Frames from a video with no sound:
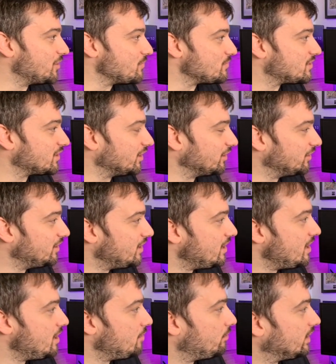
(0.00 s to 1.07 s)
So
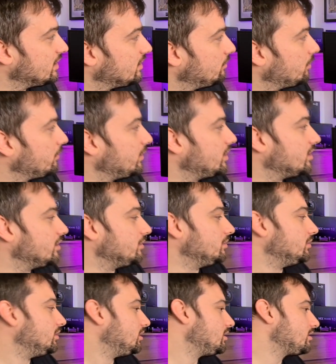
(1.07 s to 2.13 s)
basically what we're going to do,
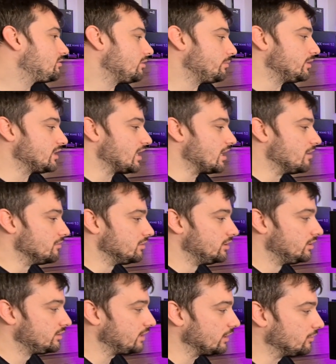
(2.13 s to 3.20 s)
strip it down,
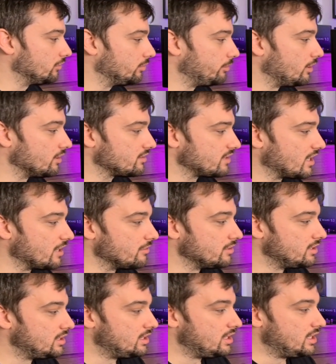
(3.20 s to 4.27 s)
take all the parts out,
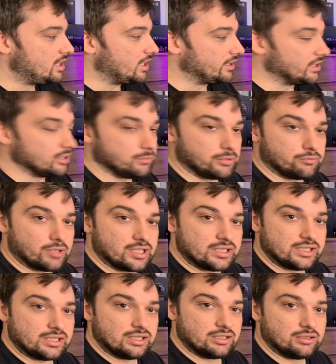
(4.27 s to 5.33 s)
and then it'll be
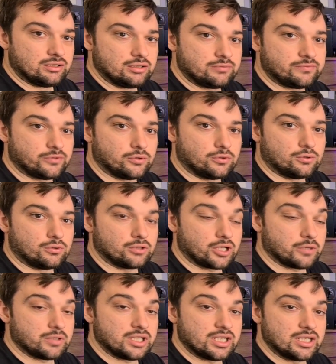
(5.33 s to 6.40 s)
ready for
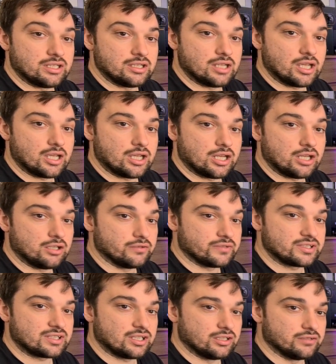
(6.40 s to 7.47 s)
going in
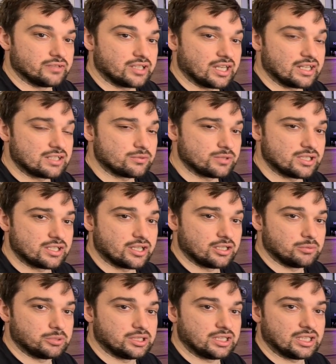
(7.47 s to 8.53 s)
another case, which is going to
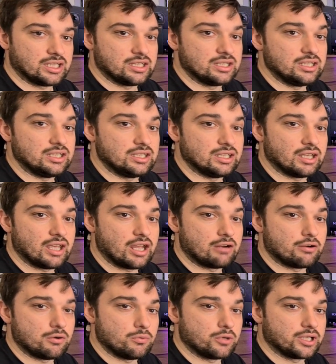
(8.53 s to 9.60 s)
be in the
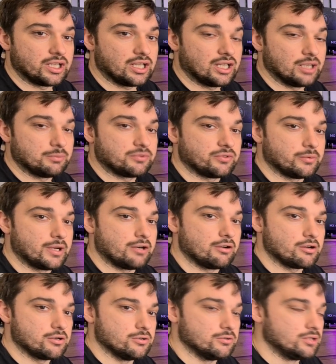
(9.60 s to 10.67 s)
Aero 1 Eclipse from
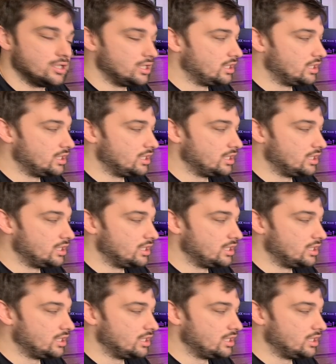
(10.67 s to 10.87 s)
Aerocool.